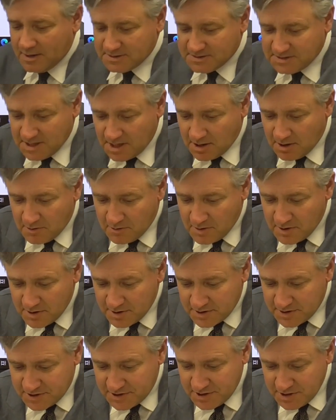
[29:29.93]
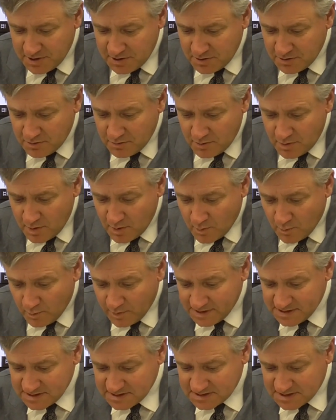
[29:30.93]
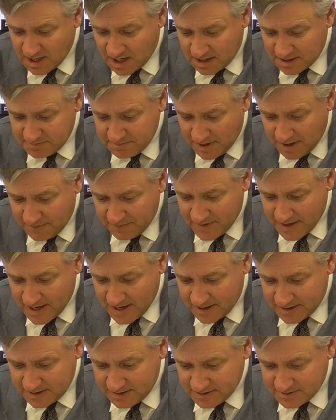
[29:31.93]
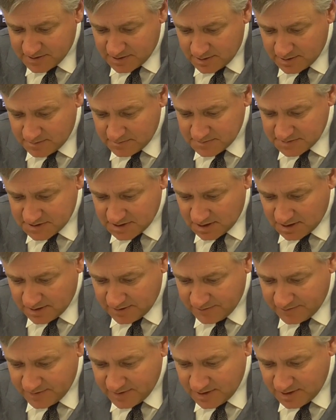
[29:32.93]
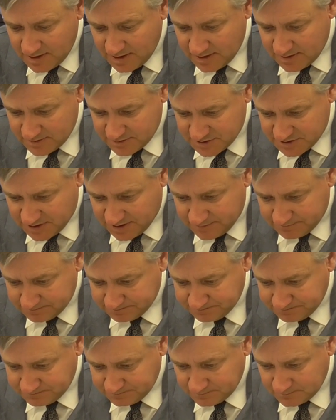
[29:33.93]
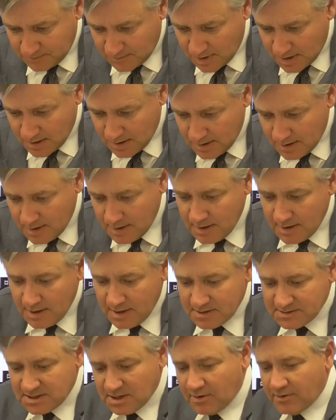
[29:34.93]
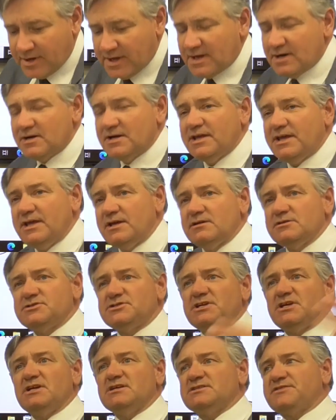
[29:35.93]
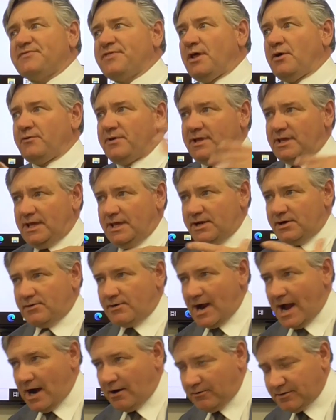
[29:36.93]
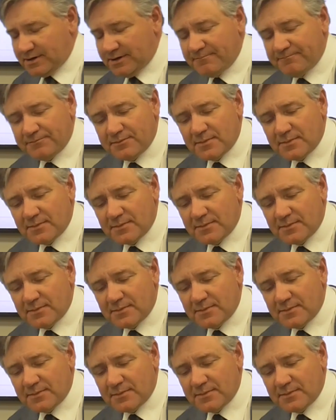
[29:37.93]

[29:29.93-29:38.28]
So Q, we just talked about that in terms of energy. So here, energy is flowing in or out.